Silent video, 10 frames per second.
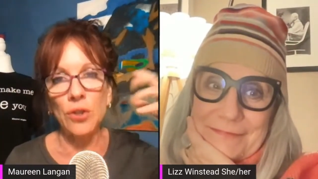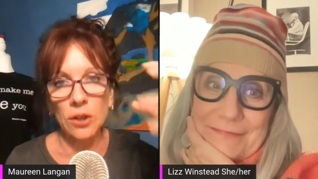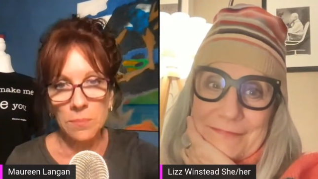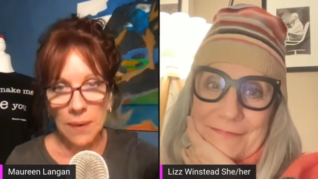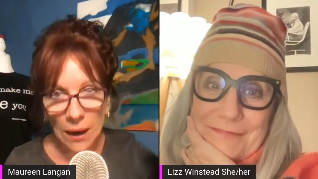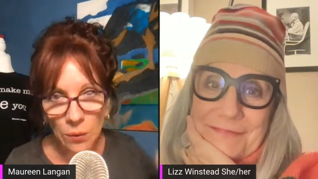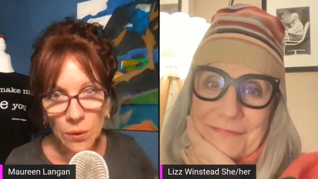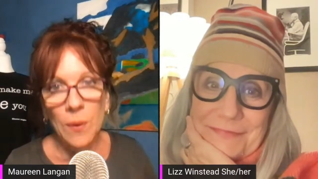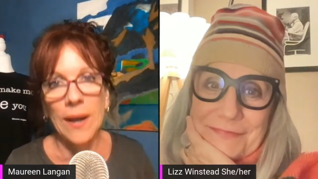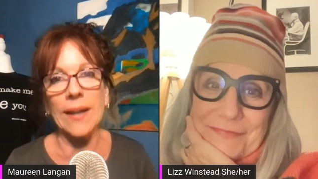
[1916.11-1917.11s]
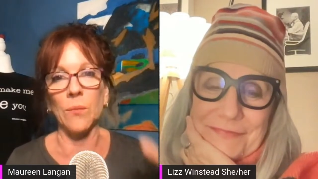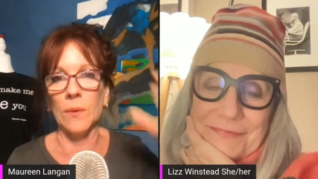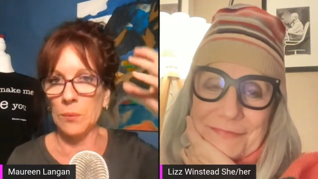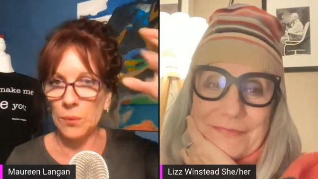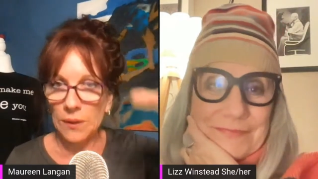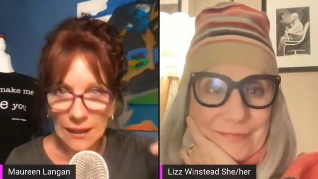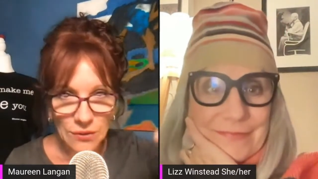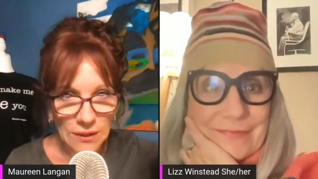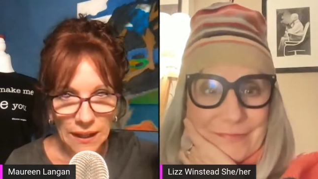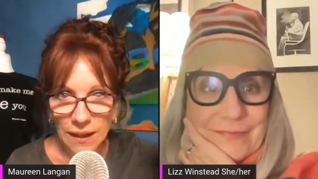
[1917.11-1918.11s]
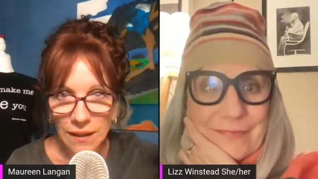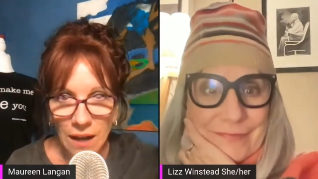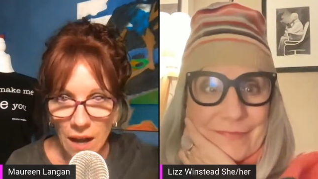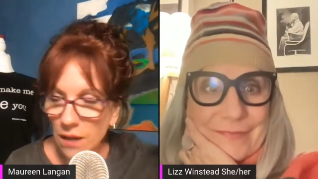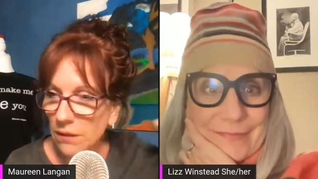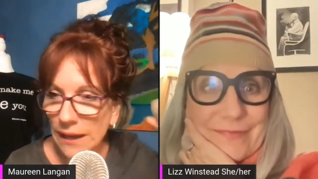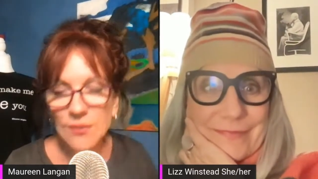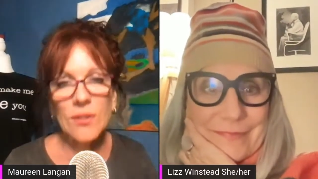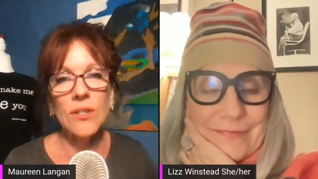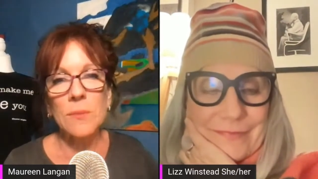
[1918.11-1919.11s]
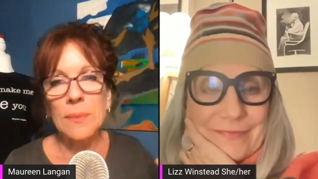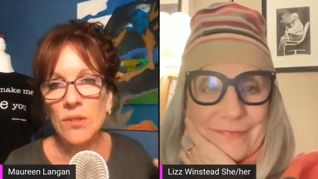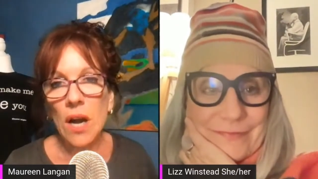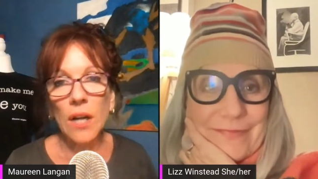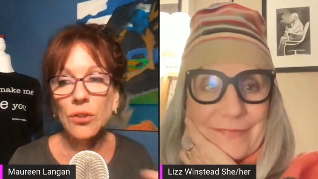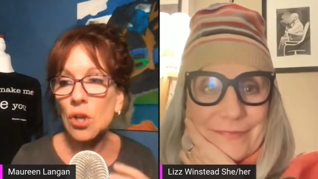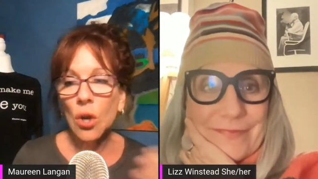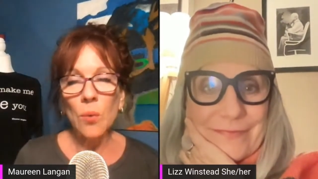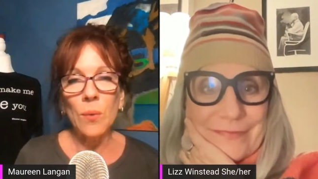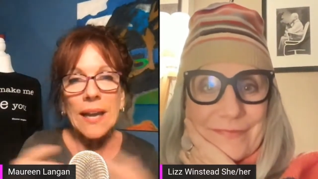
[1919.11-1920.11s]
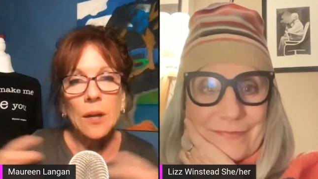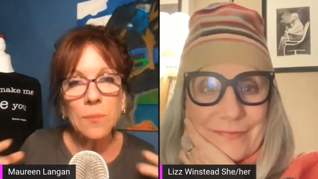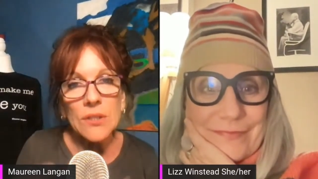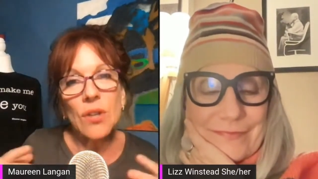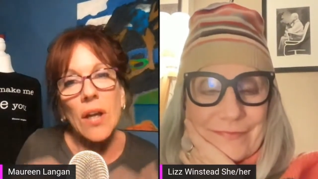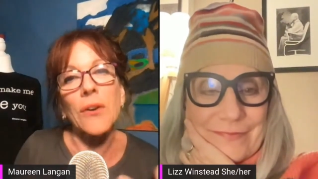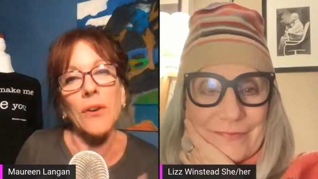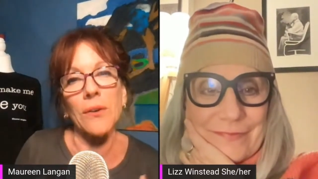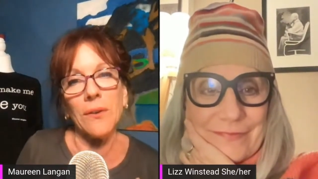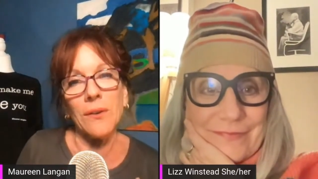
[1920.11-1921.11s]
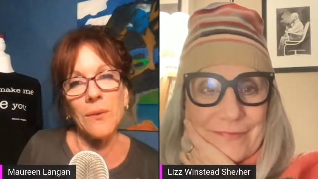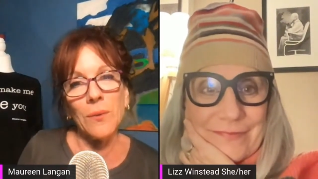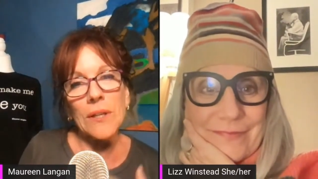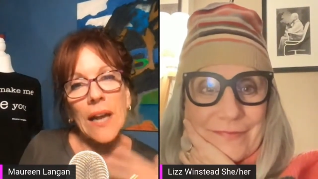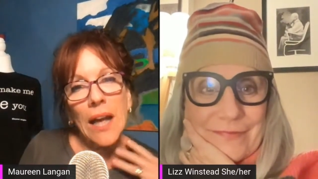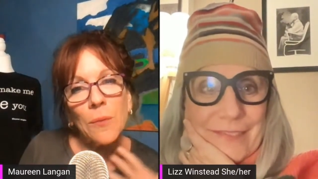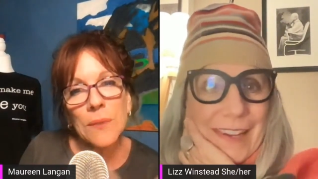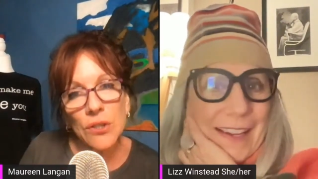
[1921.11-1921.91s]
Speaker 1: took the power away and women were allowed to get licensed to be doctors, we helped each other. We helped